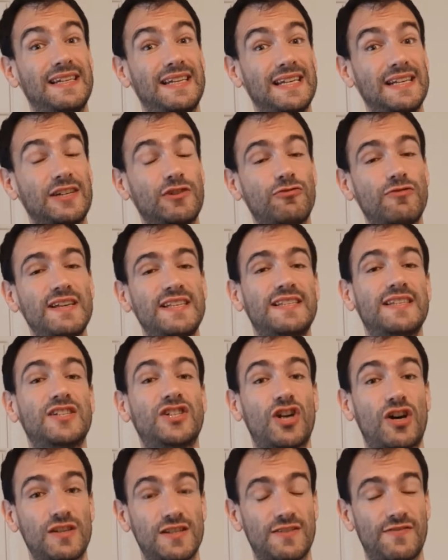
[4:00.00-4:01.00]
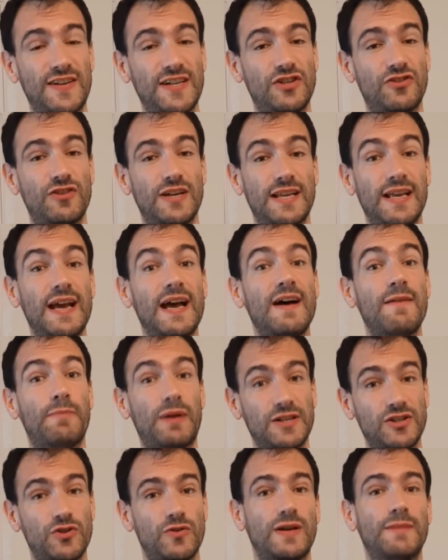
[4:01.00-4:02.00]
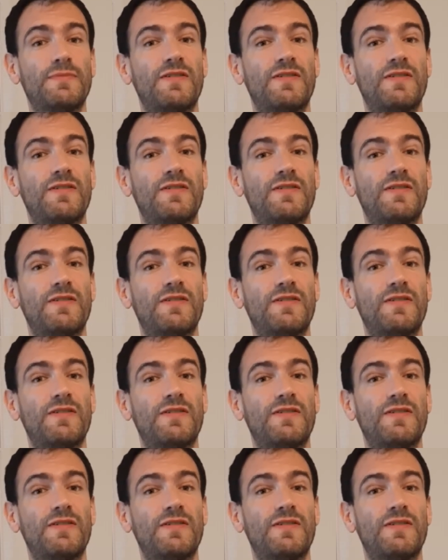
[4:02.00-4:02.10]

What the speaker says: it increases the chance of injury by doing it